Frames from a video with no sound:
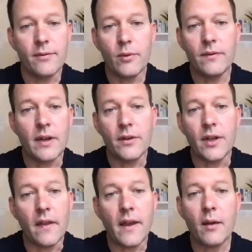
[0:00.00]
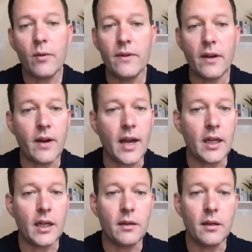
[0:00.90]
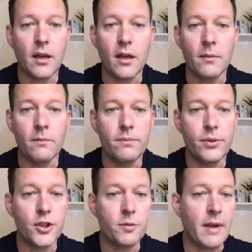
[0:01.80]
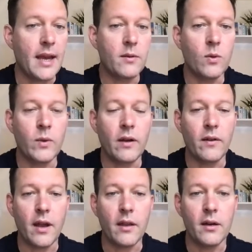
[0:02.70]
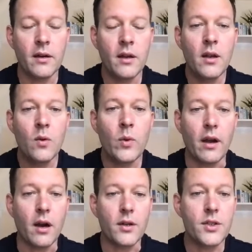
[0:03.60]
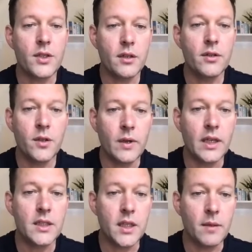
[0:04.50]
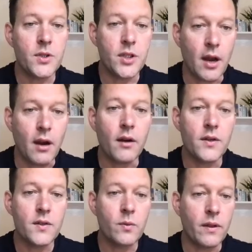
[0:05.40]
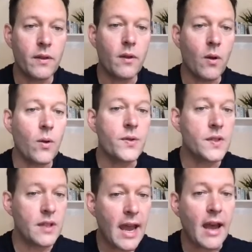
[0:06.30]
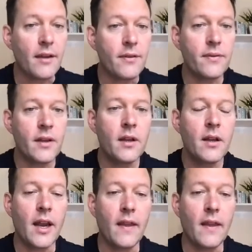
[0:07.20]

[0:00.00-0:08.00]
we've never done that. We've never had any pushback one way or the other. We are still doing tip shares with the whole staff, and